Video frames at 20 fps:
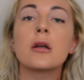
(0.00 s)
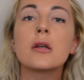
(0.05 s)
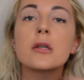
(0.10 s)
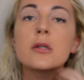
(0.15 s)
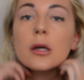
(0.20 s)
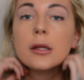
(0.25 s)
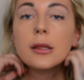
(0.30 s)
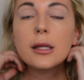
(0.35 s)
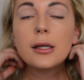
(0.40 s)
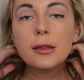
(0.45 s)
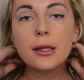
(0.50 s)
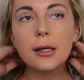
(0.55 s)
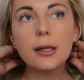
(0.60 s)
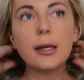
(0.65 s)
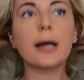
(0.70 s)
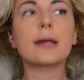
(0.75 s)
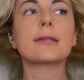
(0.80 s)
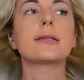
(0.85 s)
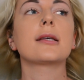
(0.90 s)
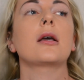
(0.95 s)
So I think the
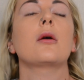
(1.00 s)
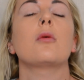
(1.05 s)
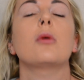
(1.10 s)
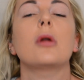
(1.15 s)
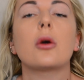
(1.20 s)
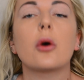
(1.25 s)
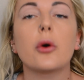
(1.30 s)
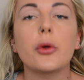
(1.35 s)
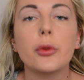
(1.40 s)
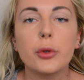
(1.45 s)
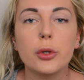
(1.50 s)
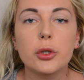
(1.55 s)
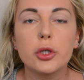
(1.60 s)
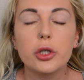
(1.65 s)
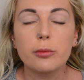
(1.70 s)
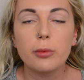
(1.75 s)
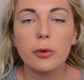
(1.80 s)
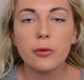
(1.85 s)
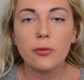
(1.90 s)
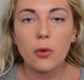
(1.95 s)
next thing I want to go through and
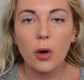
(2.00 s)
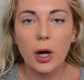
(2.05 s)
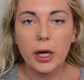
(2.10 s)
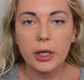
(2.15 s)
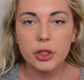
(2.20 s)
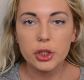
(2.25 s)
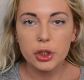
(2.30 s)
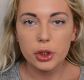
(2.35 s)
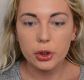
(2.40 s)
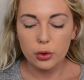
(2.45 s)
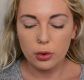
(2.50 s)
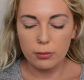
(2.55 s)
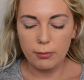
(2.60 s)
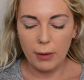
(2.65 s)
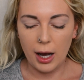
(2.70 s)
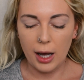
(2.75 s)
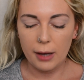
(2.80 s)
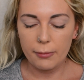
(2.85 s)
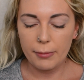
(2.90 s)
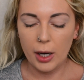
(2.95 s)
do before I do
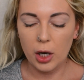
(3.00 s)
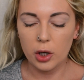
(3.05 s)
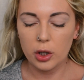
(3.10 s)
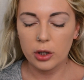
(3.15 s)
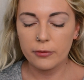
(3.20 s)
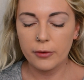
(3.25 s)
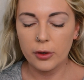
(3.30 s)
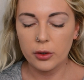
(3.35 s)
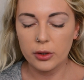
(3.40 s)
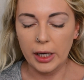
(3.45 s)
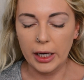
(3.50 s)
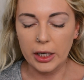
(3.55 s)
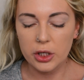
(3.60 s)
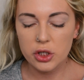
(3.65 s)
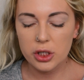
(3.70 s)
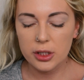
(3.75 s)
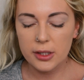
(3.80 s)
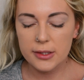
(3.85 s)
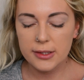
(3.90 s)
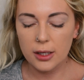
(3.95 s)
my powder
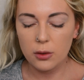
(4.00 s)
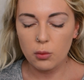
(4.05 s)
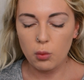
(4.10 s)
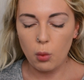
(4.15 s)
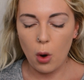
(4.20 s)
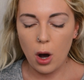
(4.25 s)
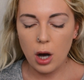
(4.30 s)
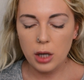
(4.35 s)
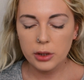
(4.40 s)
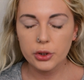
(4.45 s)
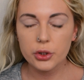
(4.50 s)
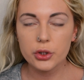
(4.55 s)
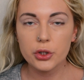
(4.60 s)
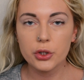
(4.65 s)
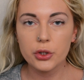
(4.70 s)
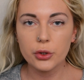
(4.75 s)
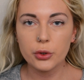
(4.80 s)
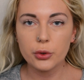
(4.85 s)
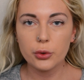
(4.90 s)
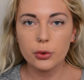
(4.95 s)
foundation is I want
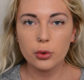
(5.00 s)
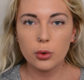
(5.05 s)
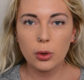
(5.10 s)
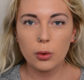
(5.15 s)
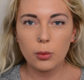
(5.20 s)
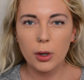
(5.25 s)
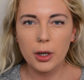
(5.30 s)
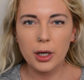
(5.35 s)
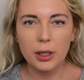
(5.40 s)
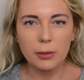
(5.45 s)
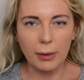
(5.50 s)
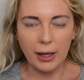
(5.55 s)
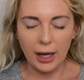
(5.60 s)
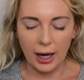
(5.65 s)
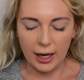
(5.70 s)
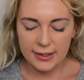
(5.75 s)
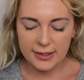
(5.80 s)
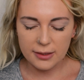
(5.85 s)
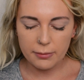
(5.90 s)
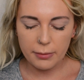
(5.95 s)
to work on my
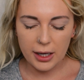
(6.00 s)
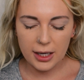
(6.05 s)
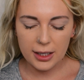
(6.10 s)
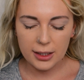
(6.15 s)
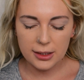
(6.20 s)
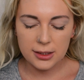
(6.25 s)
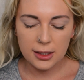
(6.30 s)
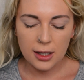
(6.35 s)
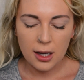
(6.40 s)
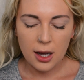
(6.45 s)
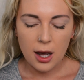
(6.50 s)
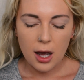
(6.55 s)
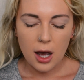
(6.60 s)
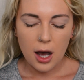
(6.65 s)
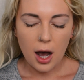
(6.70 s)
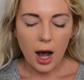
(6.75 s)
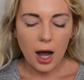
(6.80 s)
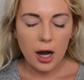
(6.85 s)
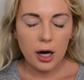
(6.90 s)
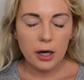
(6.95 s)
eyes a bit.
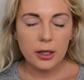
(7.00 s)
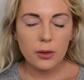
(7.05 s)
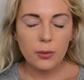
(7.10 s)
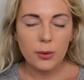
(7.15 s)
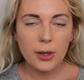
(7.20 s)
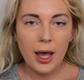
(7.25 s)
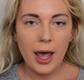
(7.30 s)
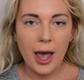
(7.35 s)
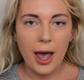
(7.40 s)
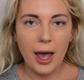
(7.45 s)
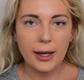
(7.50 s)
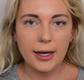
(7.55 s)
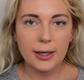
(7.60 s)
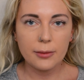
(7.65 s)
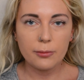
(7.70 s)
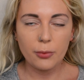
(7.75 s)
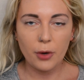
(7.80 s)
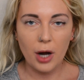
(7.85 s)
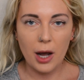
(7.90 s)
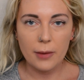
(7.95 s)
I already went ahead
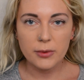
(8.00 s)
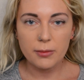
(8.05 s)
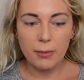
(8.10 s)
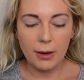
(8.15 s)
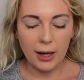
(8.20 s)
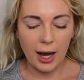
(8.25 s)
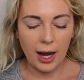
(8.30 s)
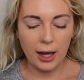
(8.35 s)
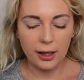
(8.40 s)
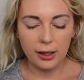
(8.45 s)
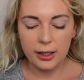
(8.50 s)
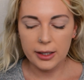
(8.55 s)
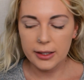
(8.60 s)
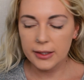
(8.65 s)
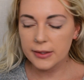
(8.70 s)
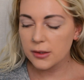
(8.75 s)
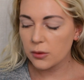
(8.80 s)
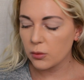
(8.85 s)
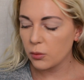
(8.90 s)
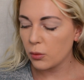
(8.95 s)
and prepped my
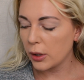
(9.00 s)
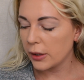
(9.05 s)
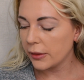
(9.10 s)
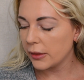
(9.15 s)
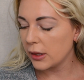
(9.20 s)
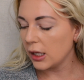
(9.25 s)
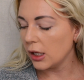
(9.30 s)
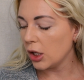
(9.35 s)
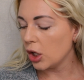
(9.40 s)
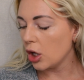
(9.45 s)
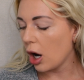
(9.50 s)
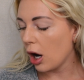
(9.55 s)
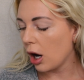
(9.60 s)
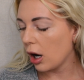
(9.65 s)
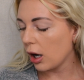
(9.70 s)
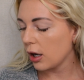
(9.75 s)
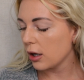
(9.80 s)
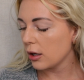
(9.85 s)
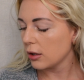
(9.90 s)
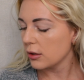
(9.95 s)
eyelids with the
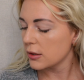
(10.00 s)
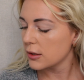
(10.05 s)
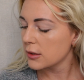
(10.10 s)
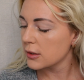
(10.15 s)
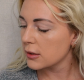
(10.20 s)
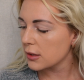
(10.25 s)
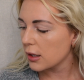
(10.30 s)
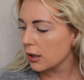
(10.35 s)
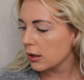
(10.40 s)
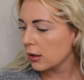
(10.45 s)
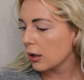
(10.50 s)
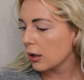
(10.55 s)
NARS